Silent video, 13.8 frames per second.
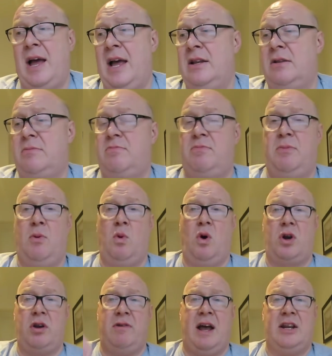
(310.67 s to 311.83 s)
and we're
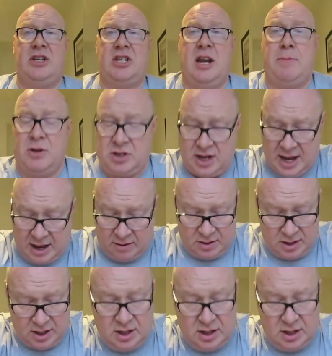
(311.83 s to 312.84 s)
walking around in slippers now.